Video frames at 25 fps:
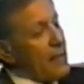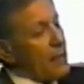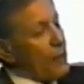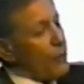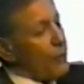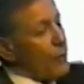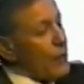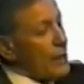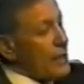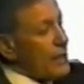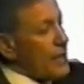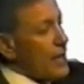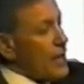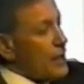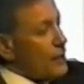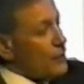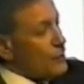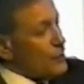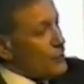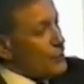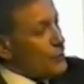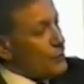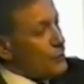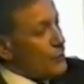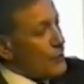And I went
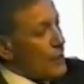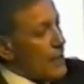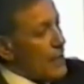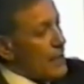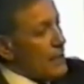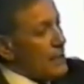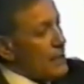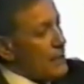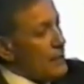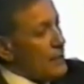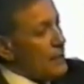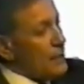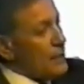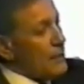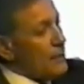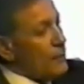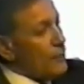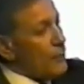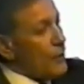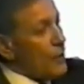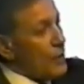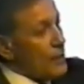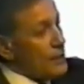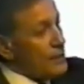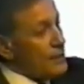home to Australia,
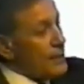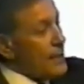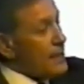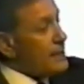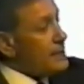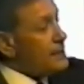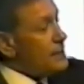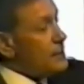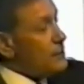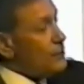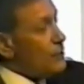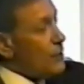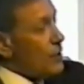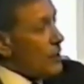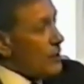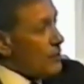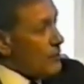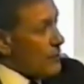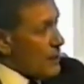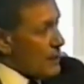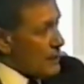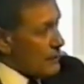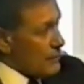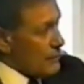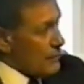I tested my
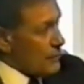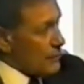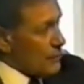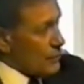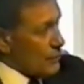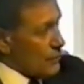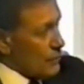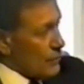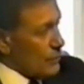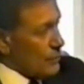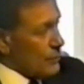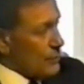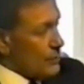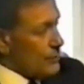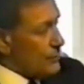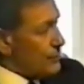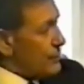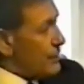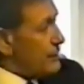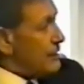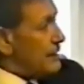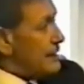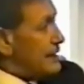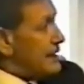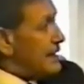mother-in-law, who's
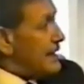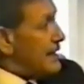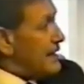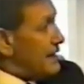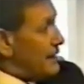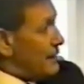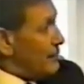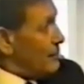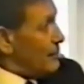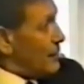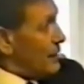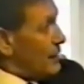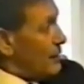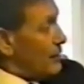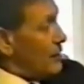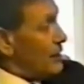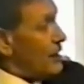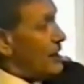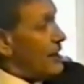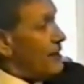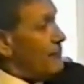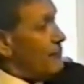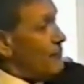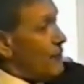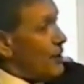very dear to me. I
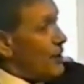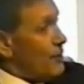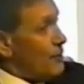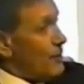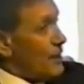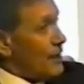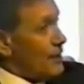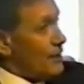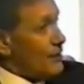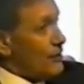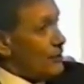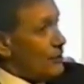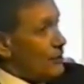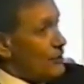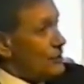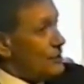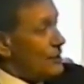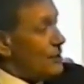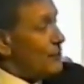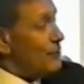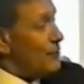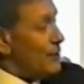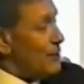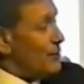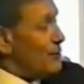love my mother-in-law.
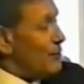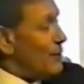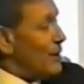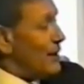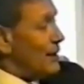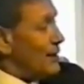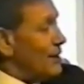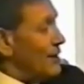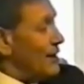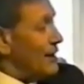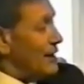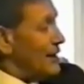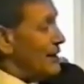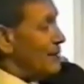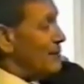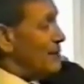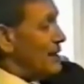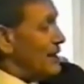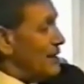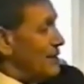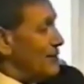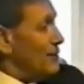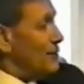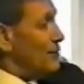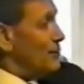Some people might like their
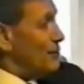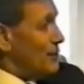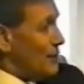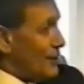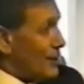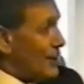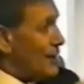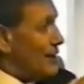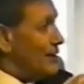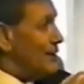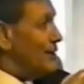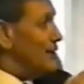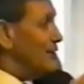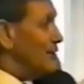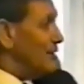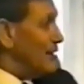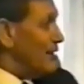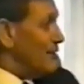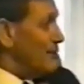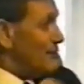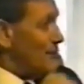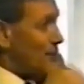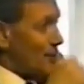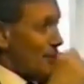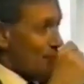mother-in-law, but I do
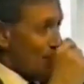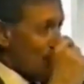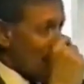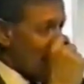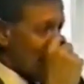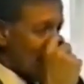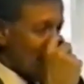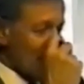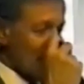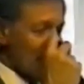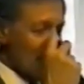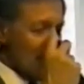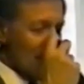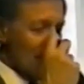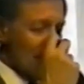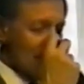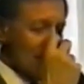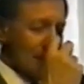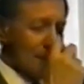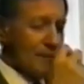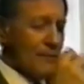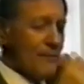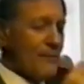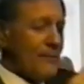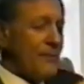love my mother-in-law.
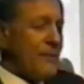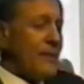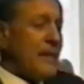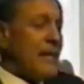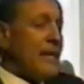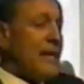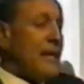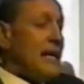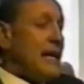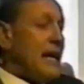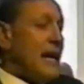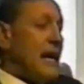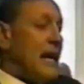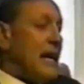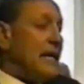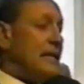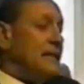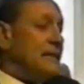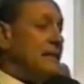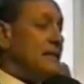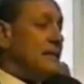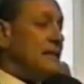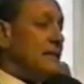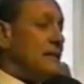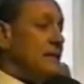
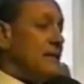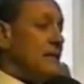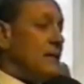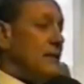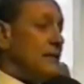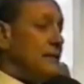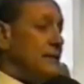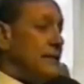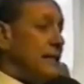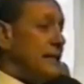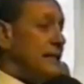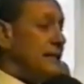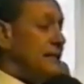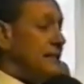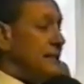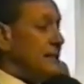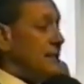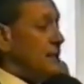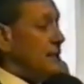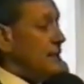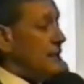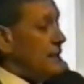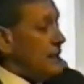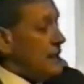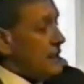And I tested
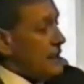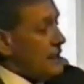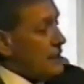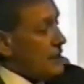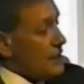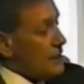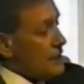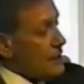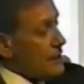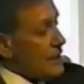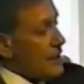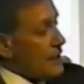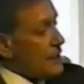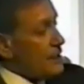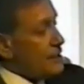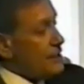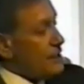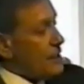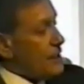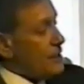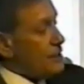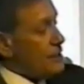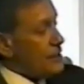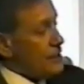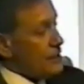her, and her test
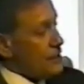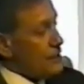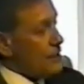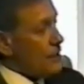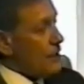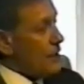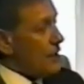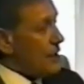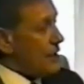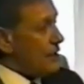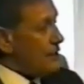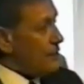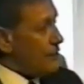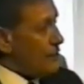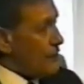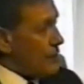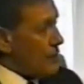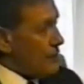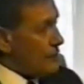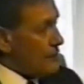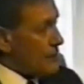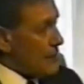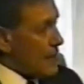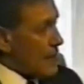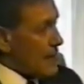shows she'd die in
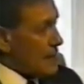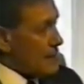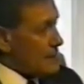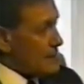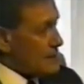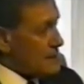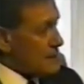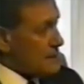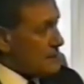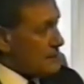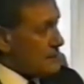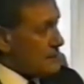5 days.